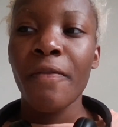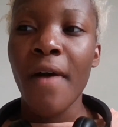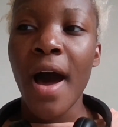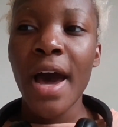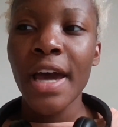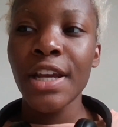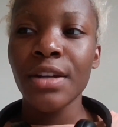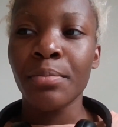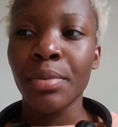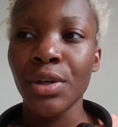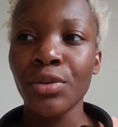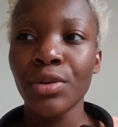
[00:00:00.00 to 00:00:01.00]

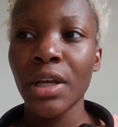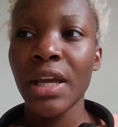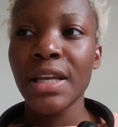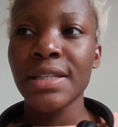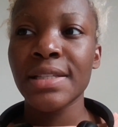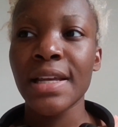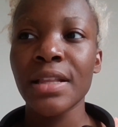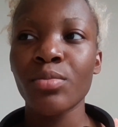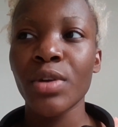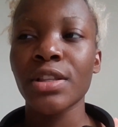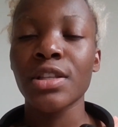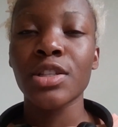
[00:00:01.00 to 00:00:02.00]
find beauty and
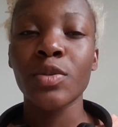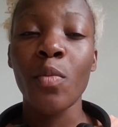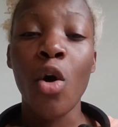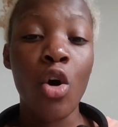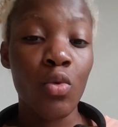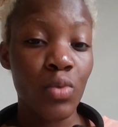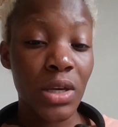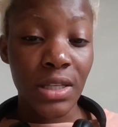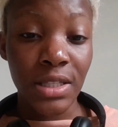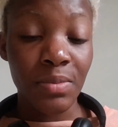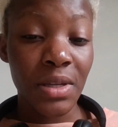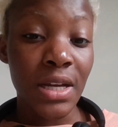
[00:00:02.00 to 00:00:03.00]
celebrate the small
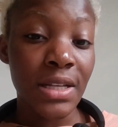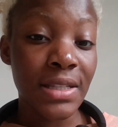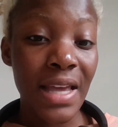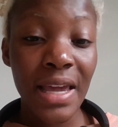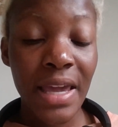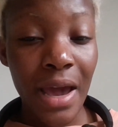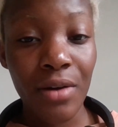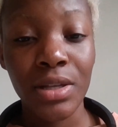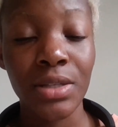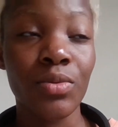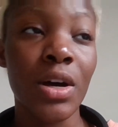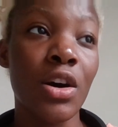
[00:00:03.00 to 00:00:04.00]
wins because they count
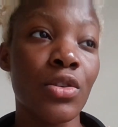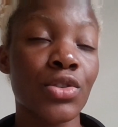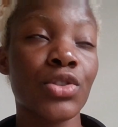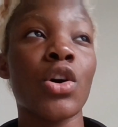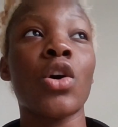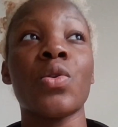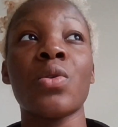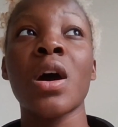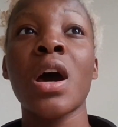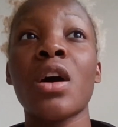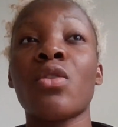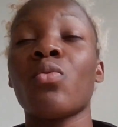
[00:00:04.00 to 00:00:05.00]
as well. So
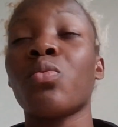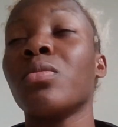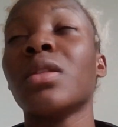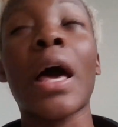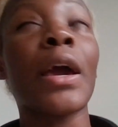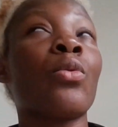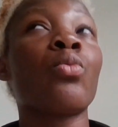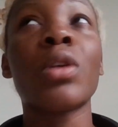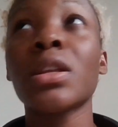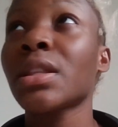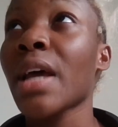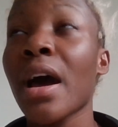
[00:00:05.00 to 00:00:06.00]
like
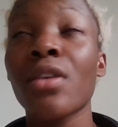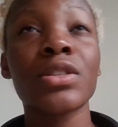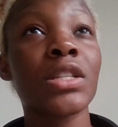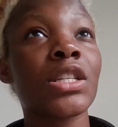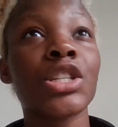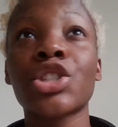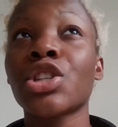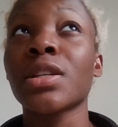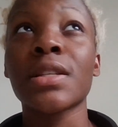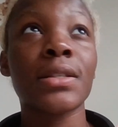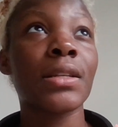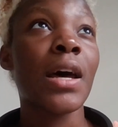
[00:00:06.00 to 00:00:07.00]
1000 is
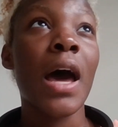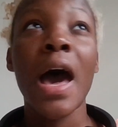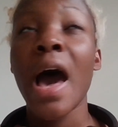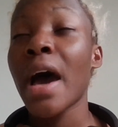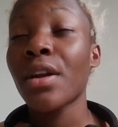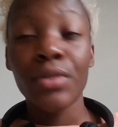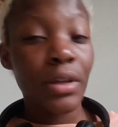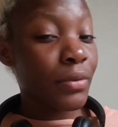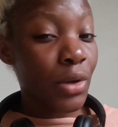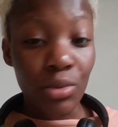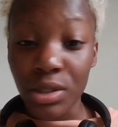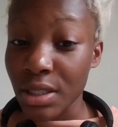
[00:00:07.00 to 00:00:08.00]
just I, I don't
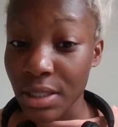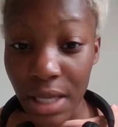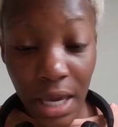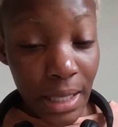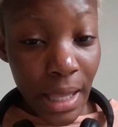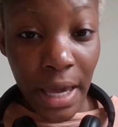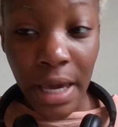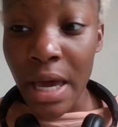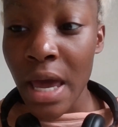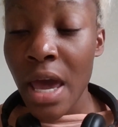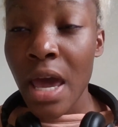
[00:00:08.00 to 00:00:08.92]
even know what to say like